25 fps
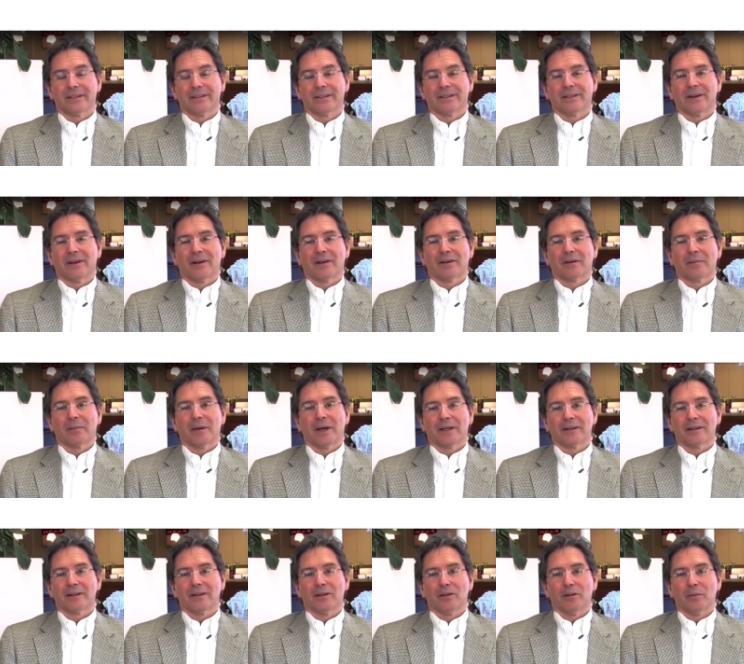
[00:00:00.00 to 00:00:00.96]
get to talk
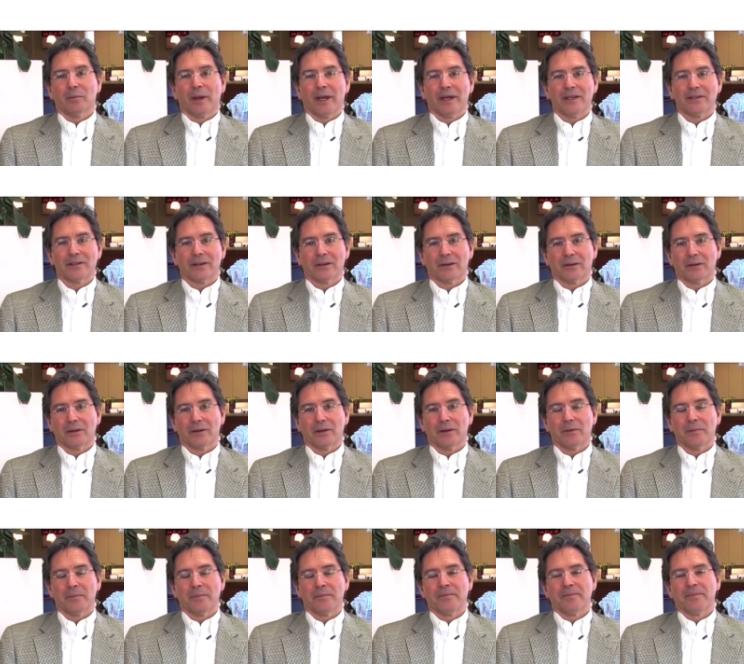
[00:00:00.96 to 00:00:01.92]
about the New Patient
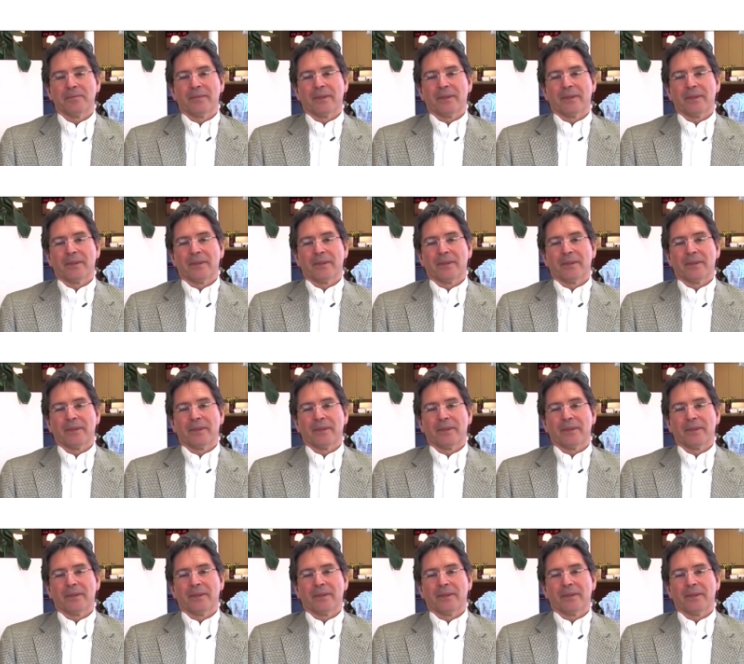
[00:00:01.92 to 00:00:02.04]
Group.